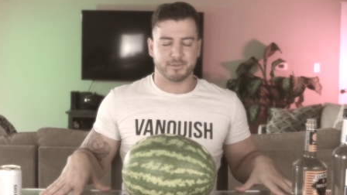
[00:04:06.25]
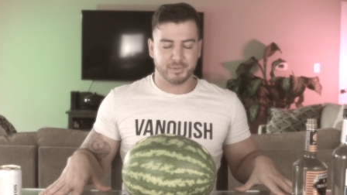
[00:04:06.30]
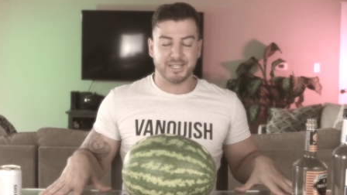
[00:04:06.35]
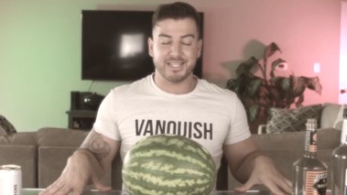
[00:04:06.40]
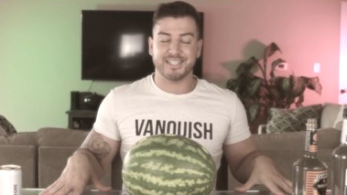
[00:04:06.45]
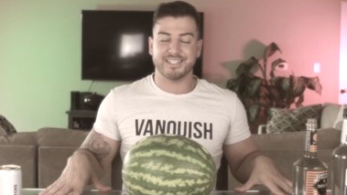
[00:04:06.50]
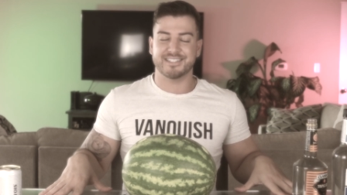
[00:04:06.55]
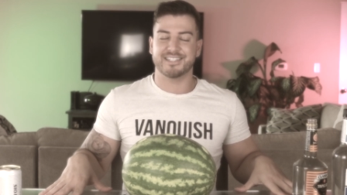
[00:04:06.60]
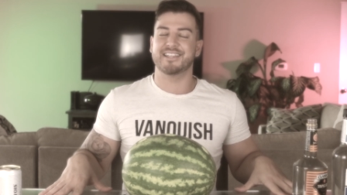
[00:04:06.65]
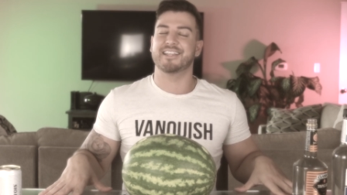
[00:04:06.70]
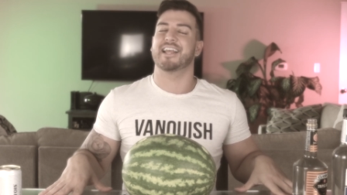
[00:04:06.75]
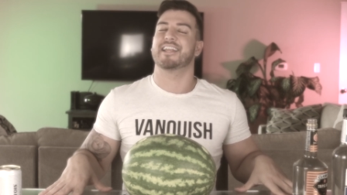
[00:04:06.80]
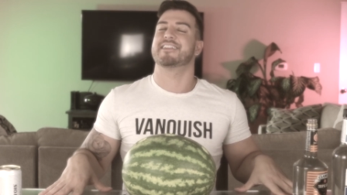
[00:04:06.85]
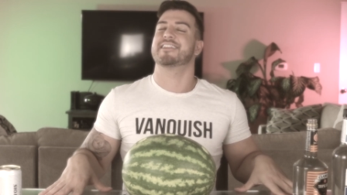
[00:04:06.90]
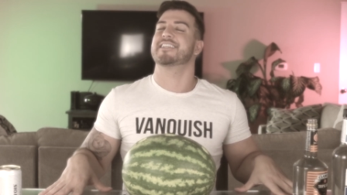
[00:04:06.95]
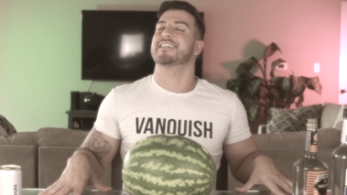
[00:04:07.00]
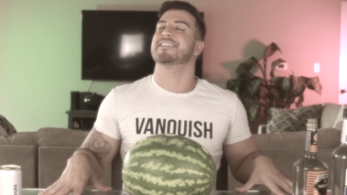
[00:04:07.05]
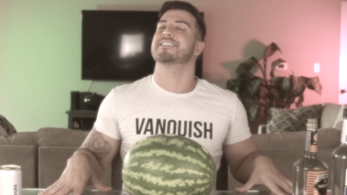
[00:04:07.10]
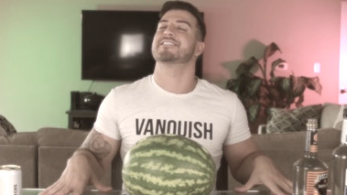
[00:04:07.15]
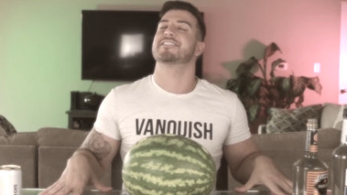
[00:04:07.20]
Please let
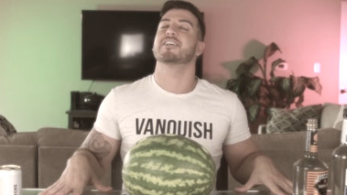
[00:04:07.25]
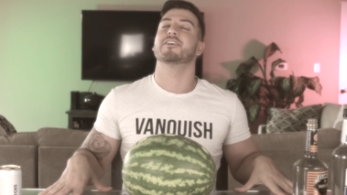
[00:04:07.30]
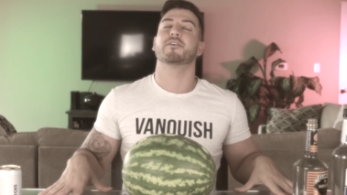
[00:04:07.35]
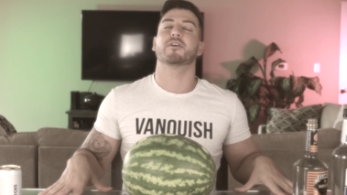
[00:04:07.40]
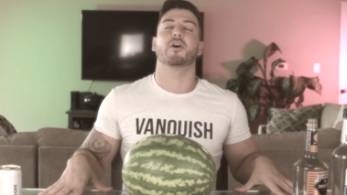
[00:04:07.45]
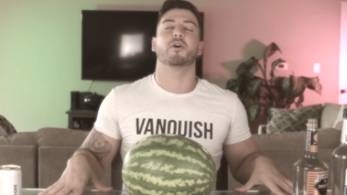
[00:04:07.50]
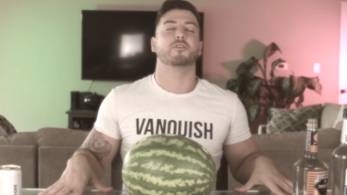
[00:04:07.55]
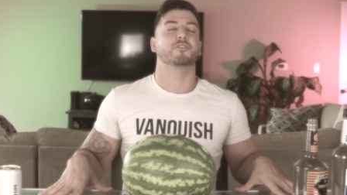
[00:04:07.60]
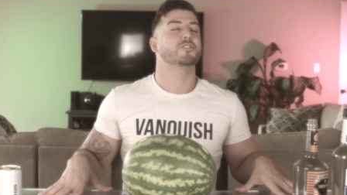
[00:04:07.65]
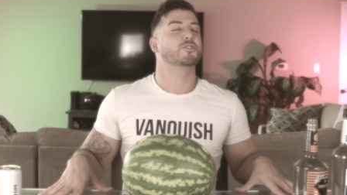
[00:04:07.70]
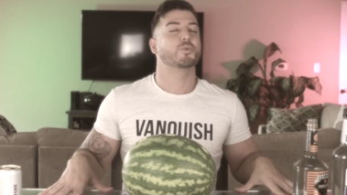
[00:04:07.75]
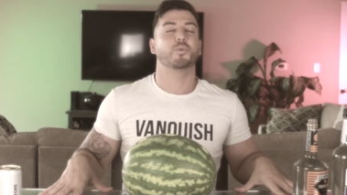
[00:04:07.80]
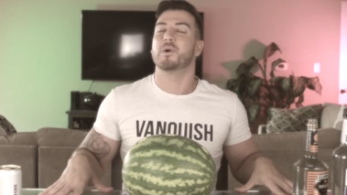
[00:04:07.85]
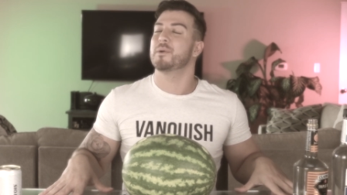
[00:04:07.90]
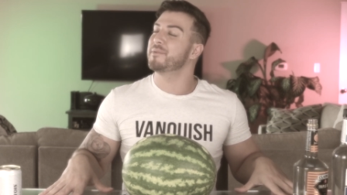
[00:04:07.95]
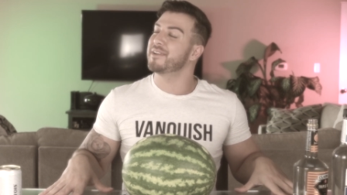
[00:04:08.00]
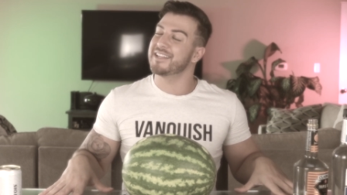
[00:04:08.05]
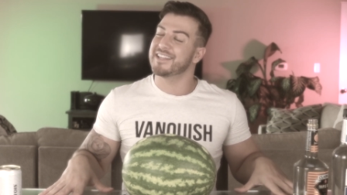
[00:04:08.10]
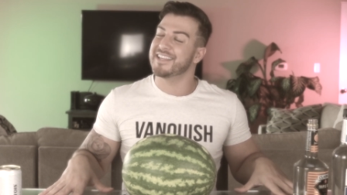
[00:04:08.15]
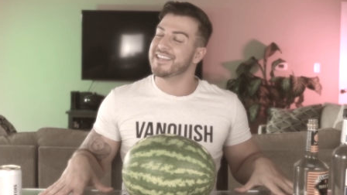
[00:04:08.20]
this go
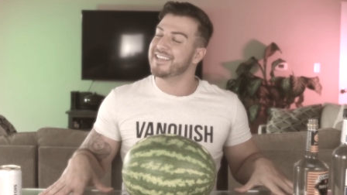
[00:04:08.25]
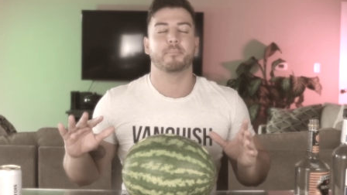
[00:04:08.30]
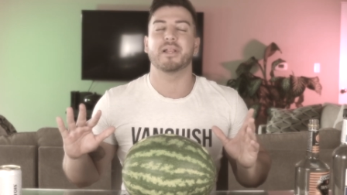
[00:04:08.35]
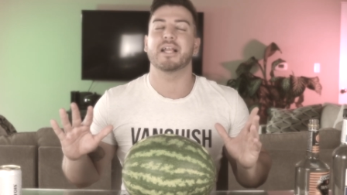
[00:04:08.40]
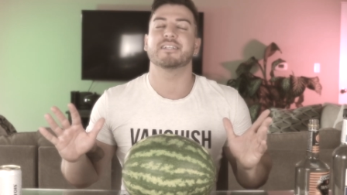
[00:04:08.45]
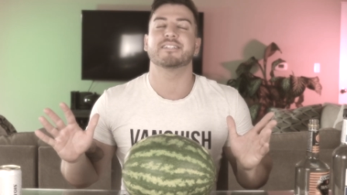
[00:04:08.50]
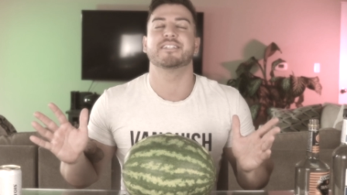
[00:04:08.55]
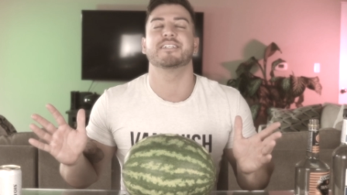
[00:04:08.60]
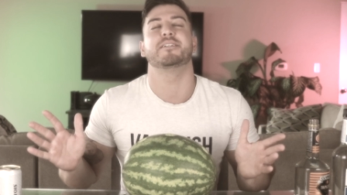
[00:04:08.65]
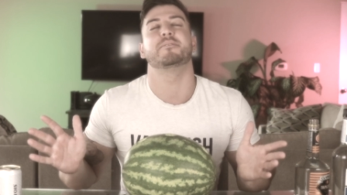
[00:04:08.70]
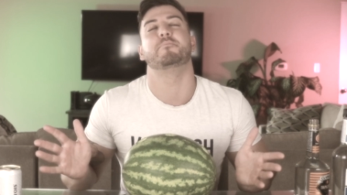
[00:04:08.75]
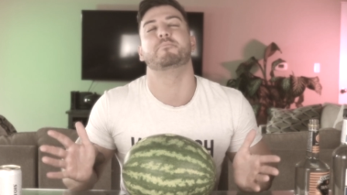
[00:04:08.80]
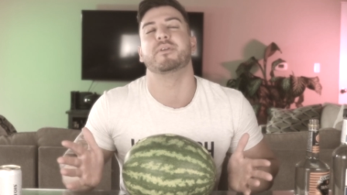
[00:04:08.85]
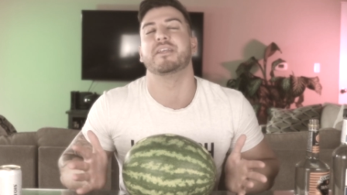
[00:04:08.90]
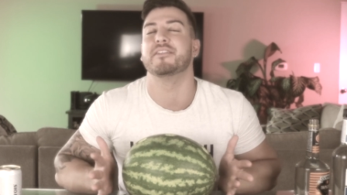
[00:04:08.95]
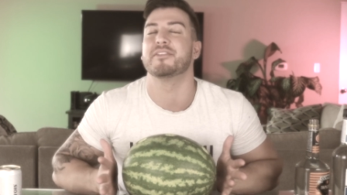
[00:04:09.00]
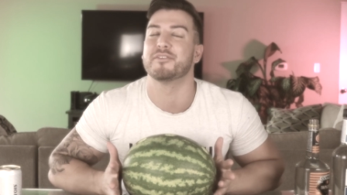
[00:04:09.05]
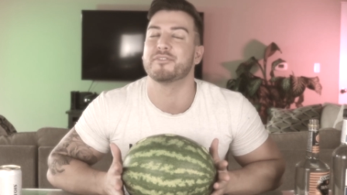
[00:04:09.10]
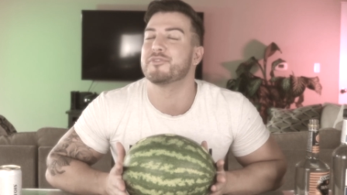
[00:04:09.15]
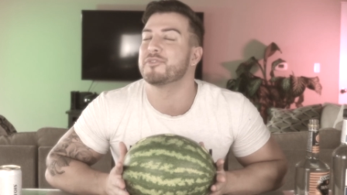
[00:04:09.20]
swimmingly. Blessed
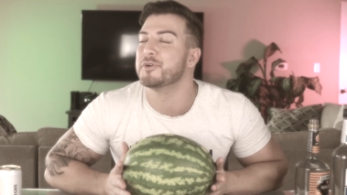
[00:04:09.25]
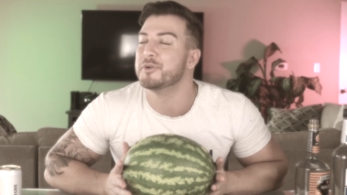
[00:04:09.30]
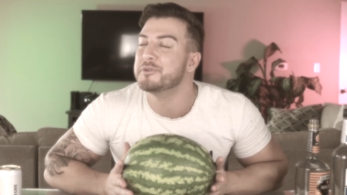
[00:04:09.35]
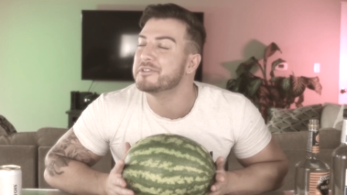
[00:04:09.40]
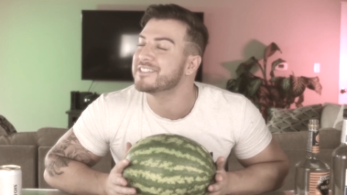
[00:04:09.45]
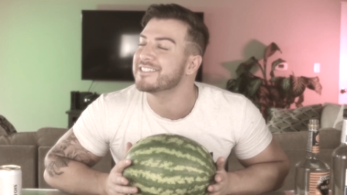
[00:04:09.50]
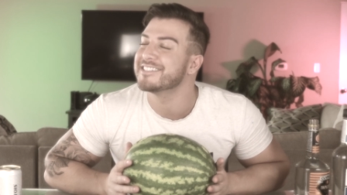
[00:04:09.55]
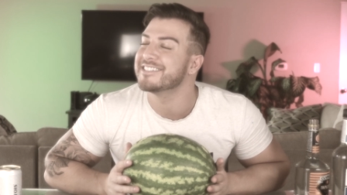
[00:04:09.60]
be the fruit,